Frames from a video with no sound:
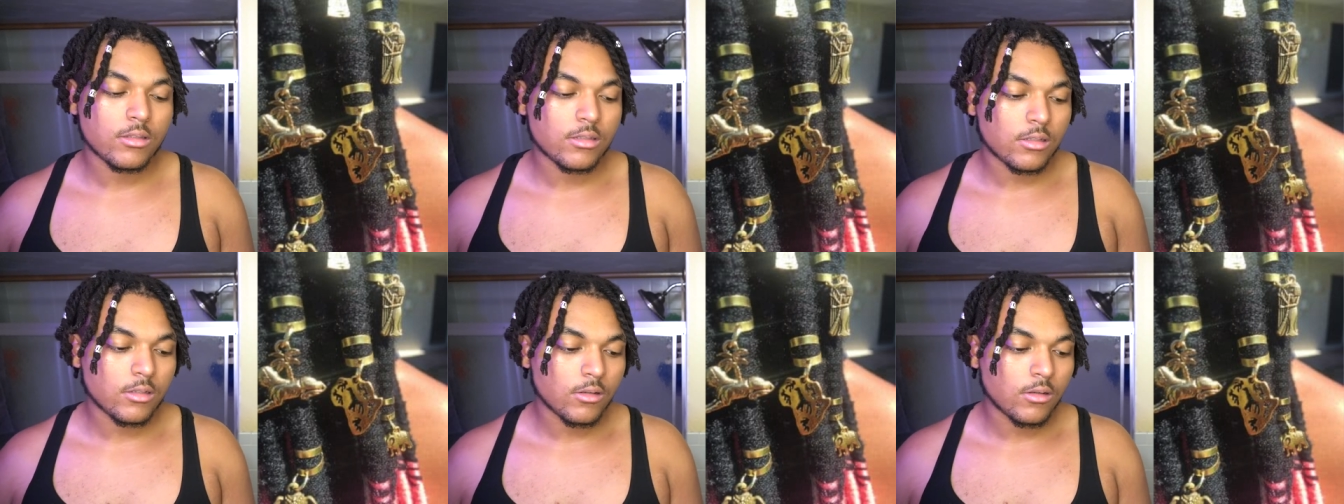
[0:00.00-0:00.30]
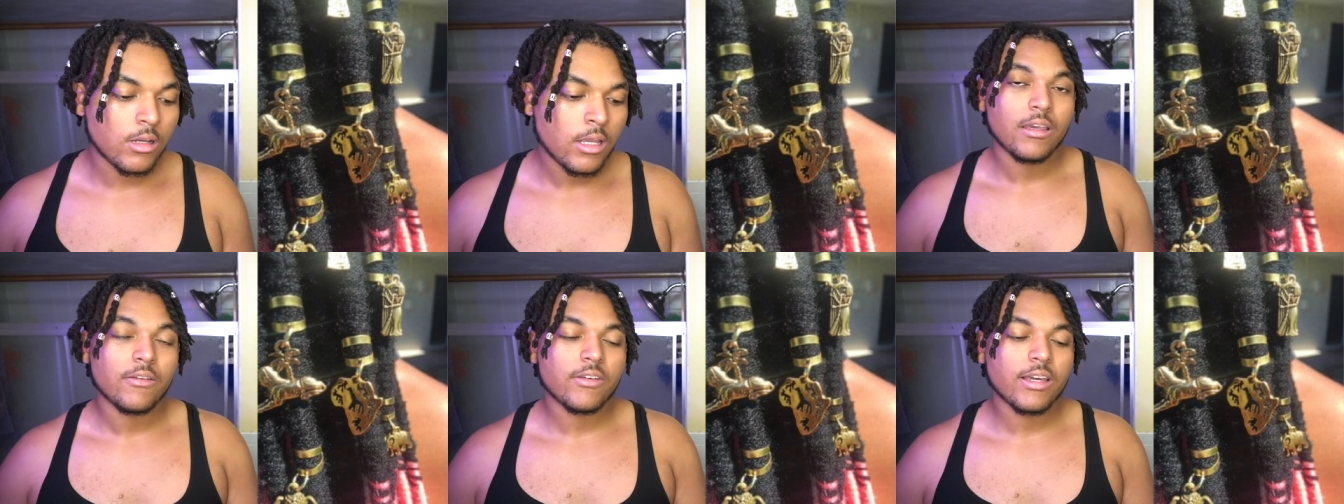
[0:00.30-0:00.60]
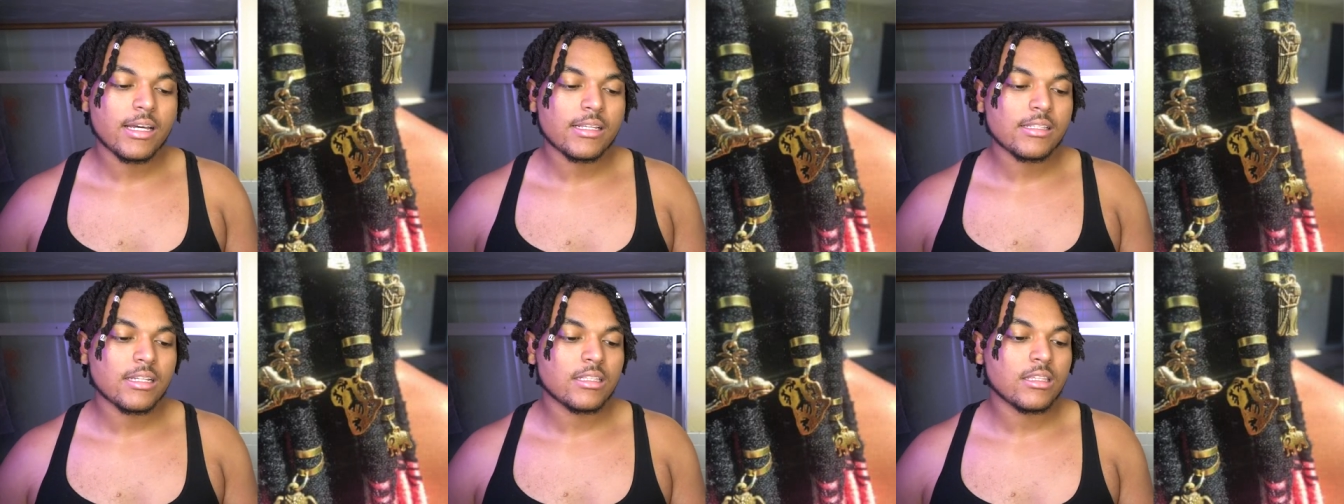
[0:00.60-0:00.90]
So if you
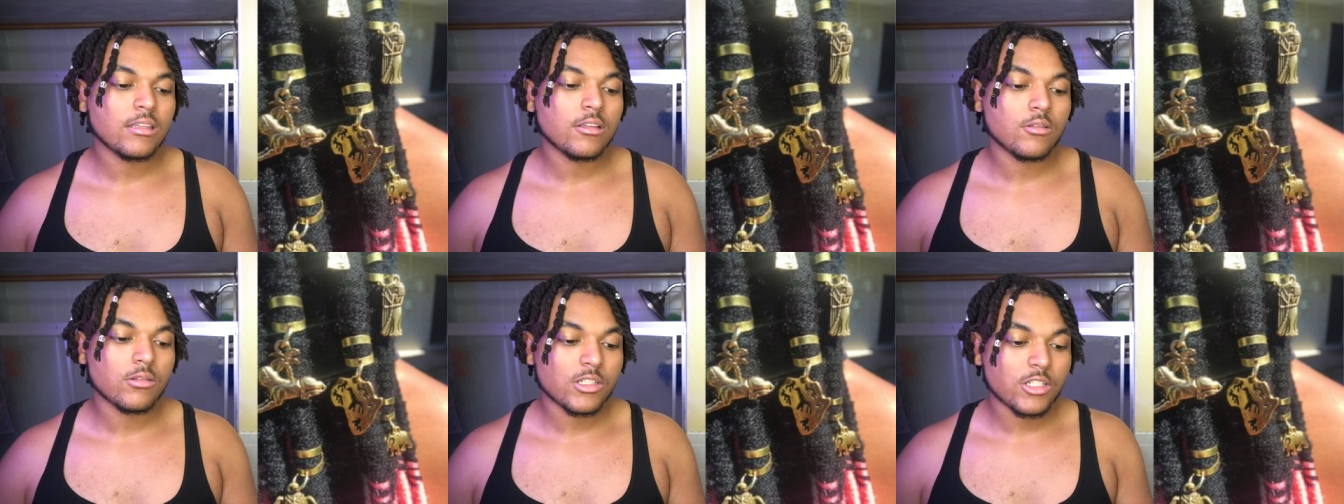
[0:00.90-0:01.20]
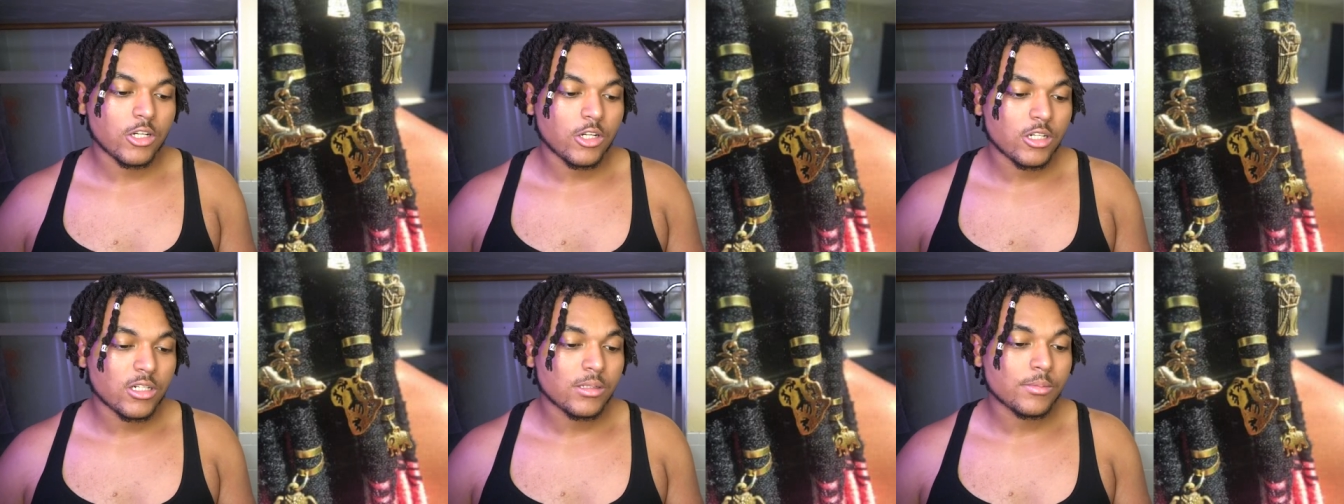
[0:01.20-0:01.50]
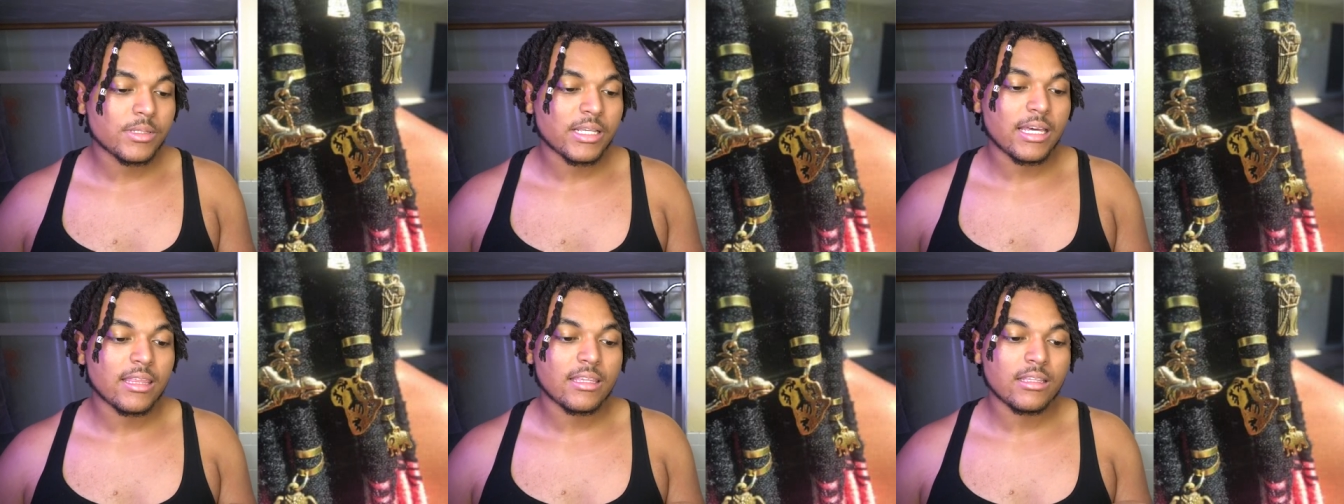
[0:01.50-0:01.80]
guys like the little
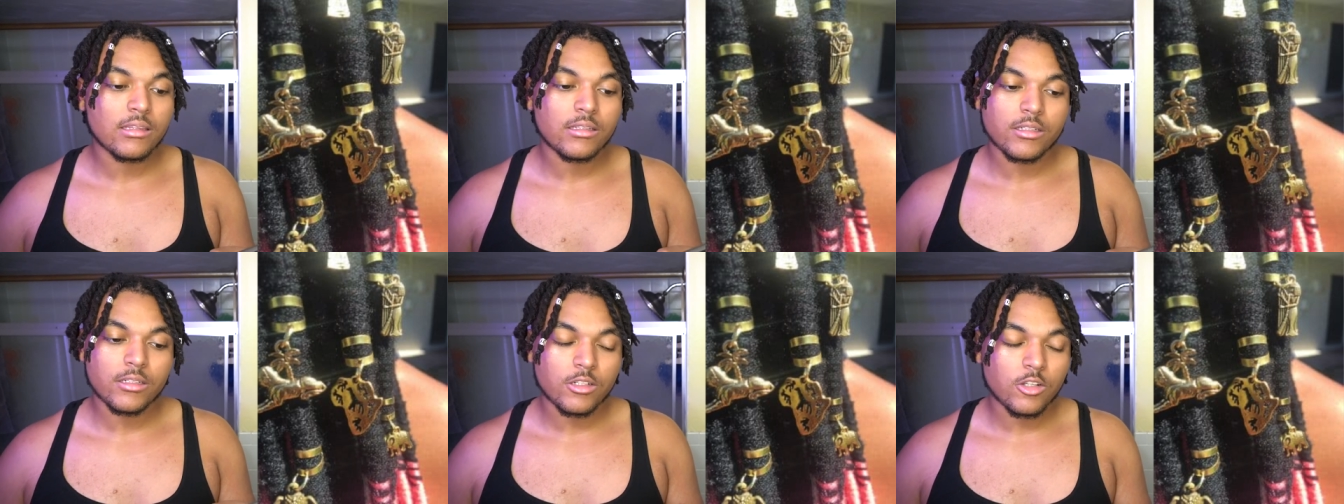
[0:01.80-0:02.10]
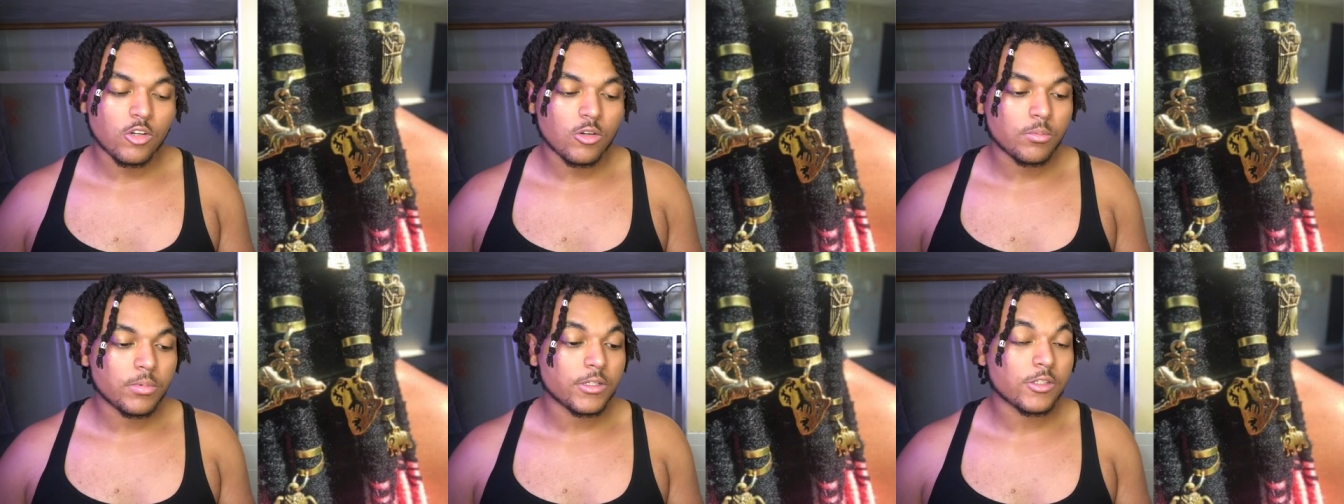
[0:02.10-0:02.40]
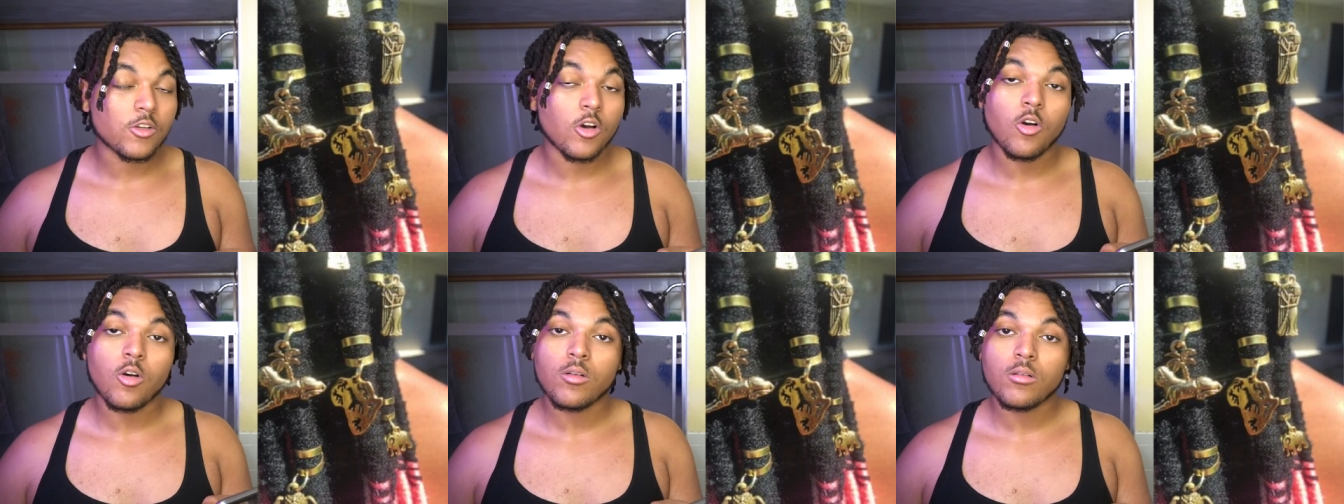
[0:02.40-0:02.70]
charms, I think they're dope. There's
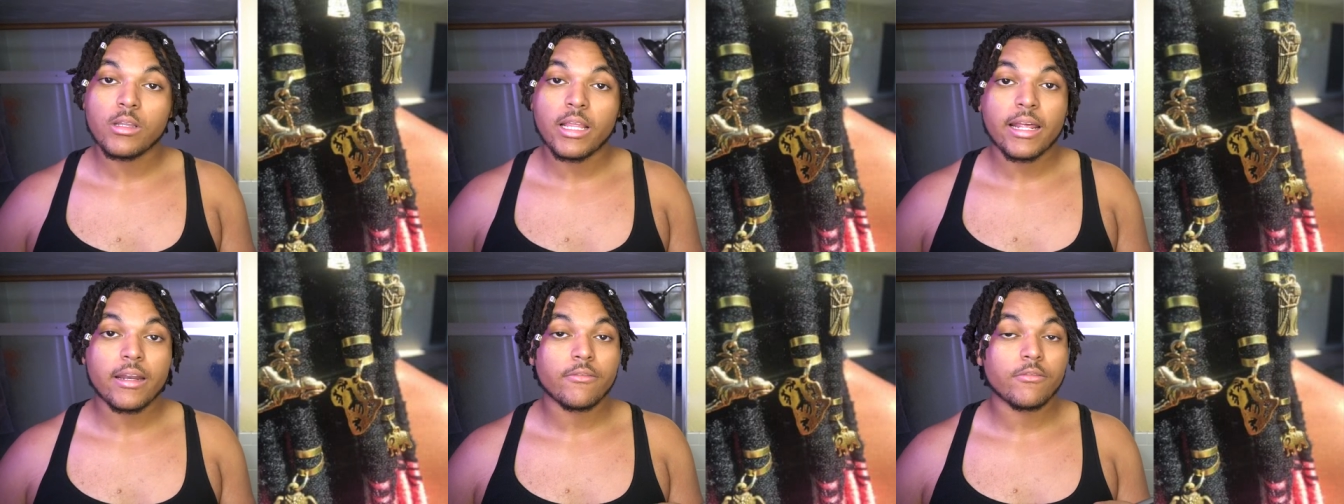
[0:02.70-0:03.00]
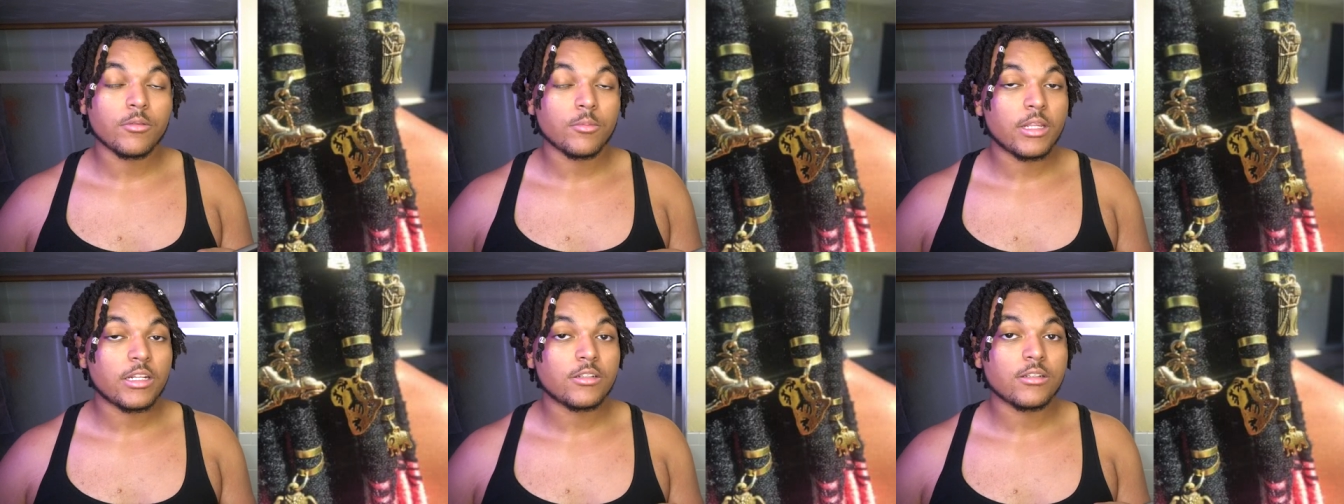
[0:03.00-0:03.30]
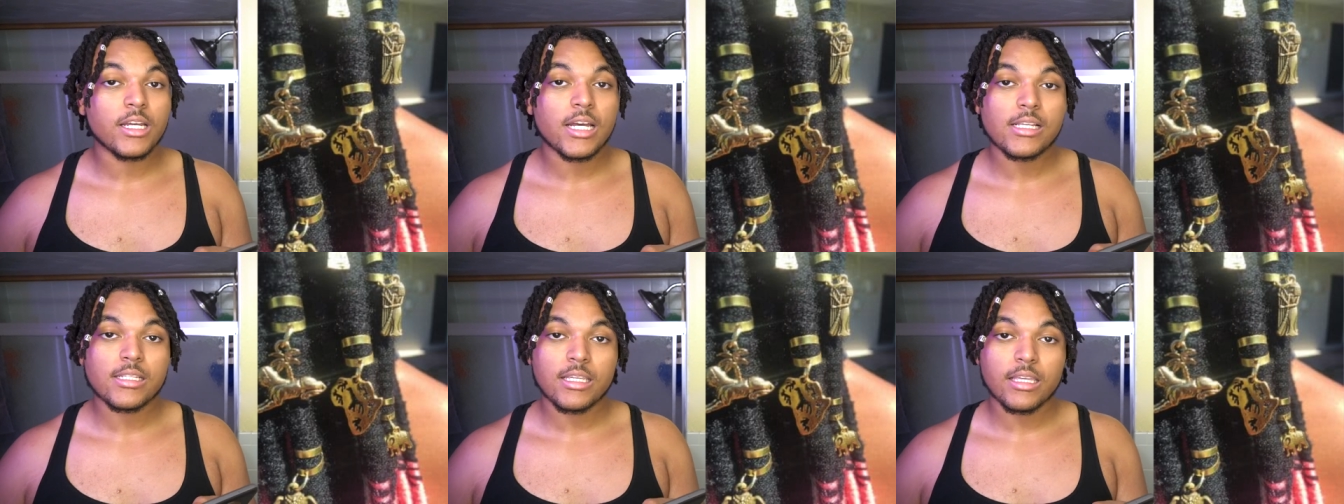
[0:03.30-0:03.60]
a whole lot of them that you
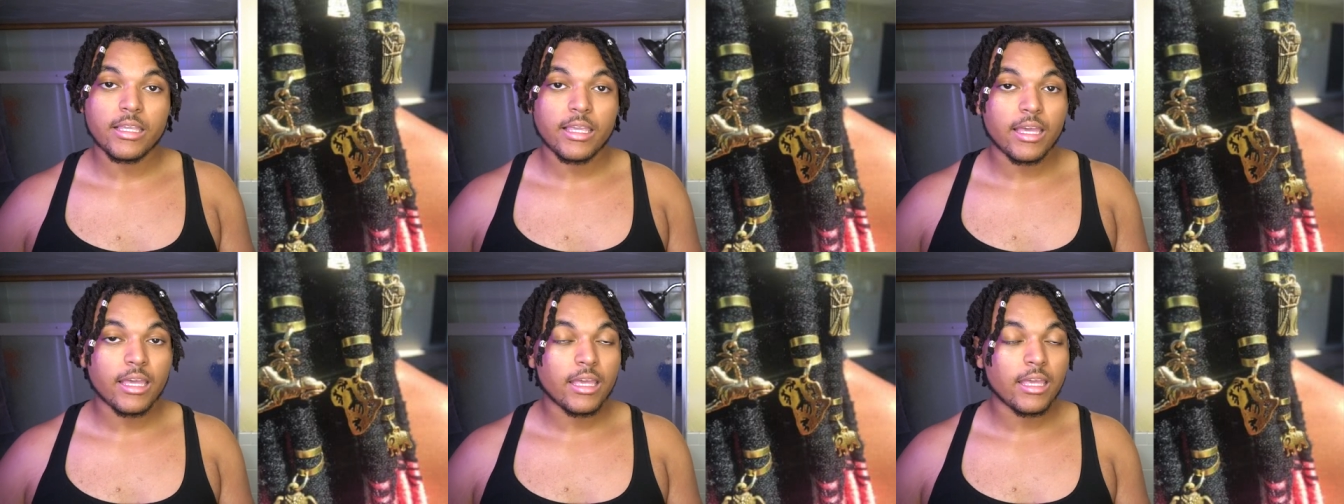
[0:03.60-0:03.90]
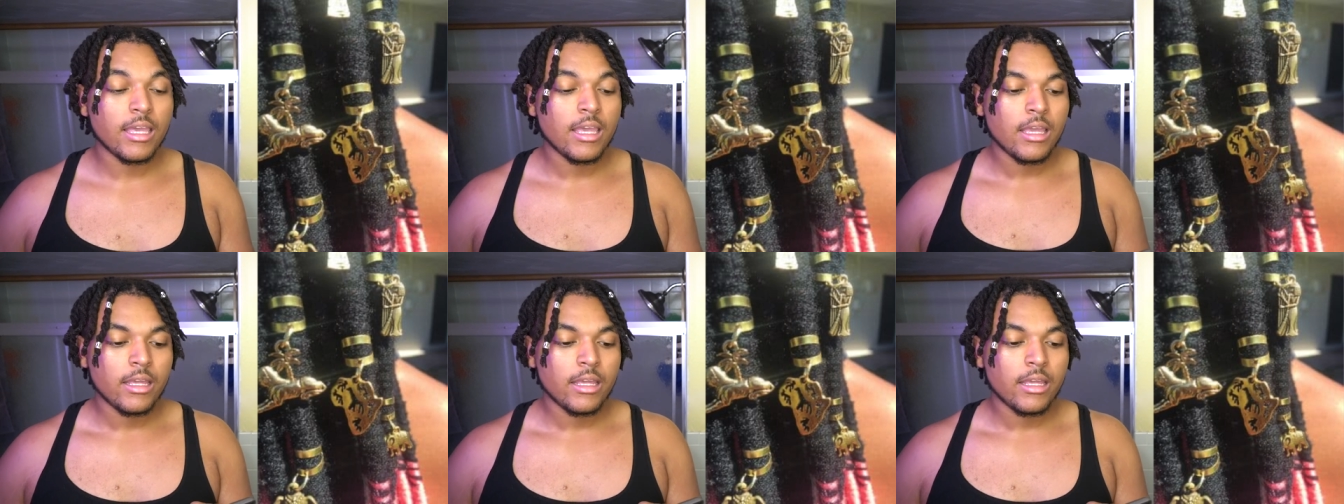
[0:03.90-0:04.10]
guys could get,